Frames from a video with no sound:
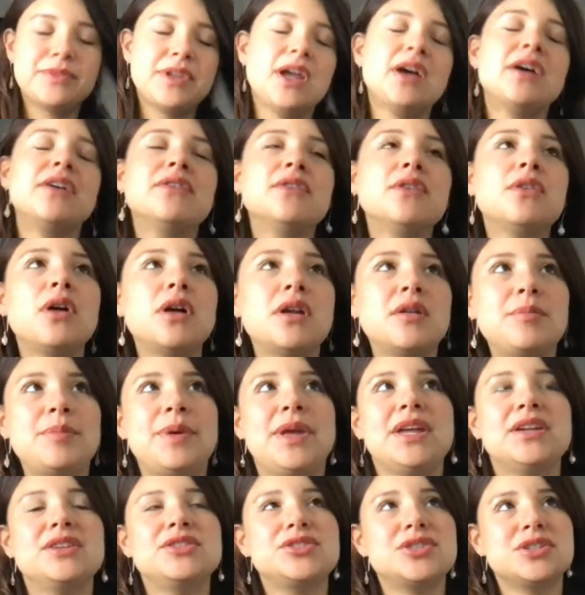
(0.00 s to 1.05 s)
have a lot of
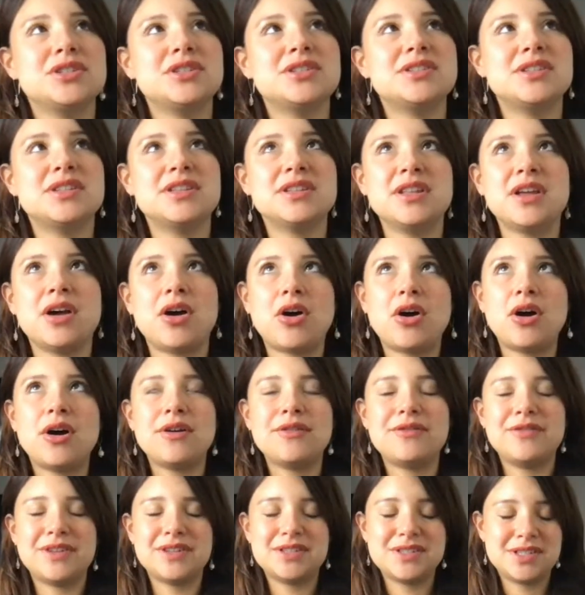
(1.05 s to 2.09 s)
patients in the
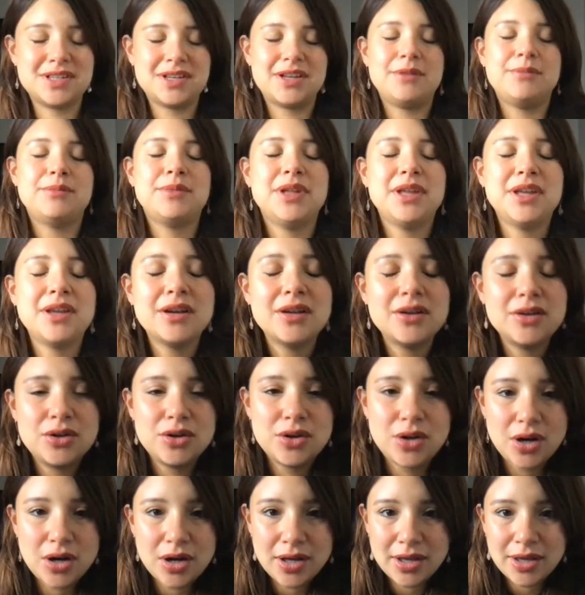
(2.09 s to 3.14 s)
office and I'm like
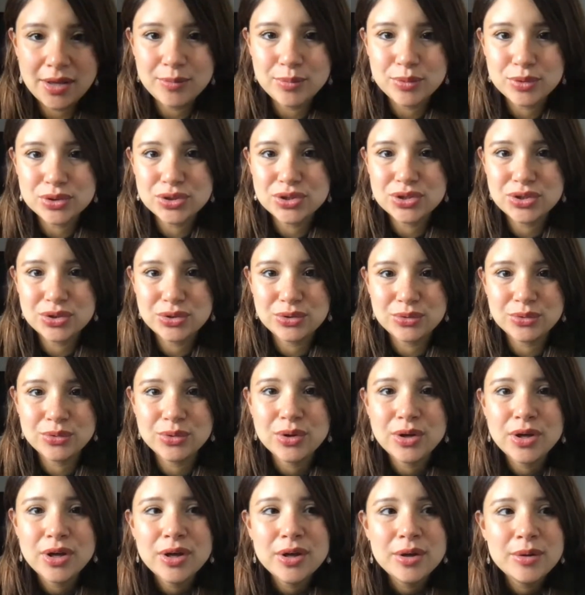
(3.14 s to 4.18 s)
not able to
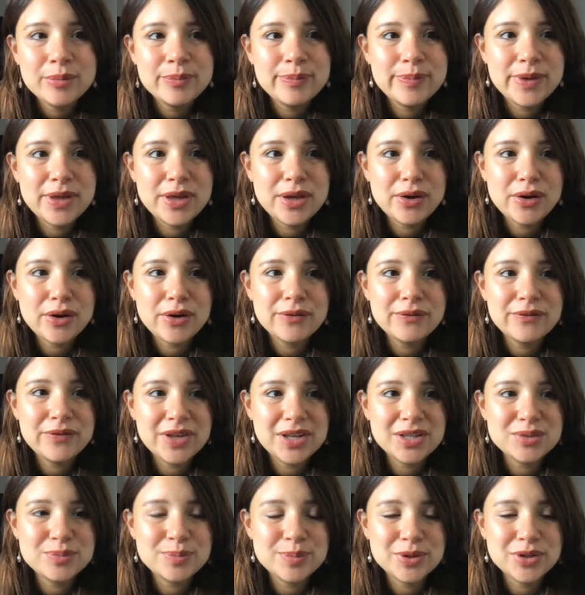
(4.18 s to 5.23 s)
be on
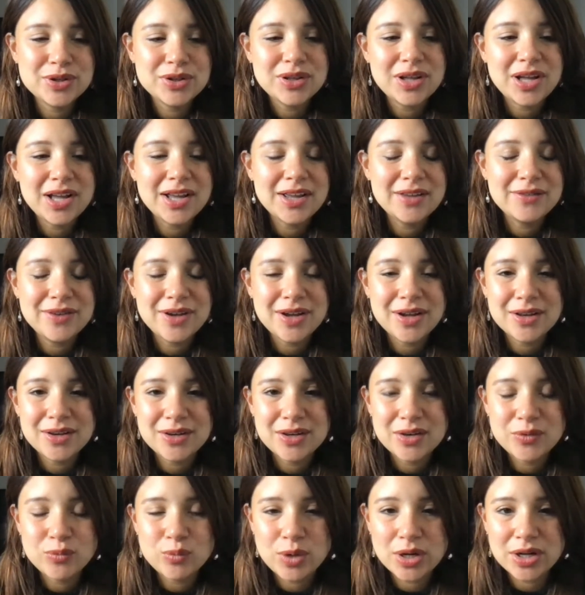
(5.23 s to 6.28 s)
Facebook Live at
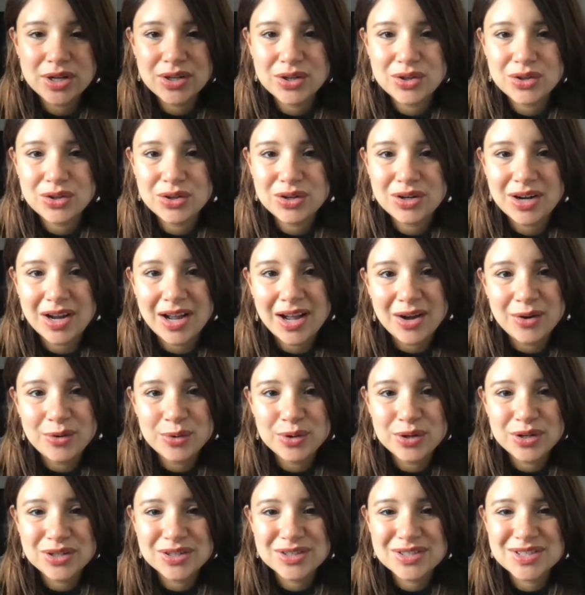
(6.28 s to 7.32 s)
regular
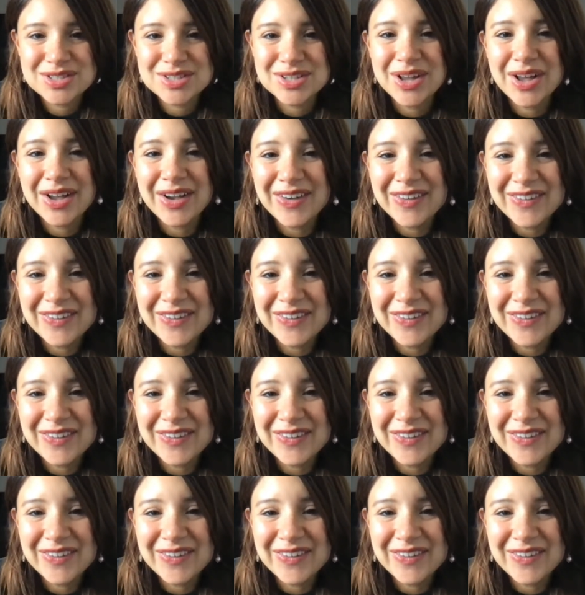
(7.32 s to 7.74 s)
hours.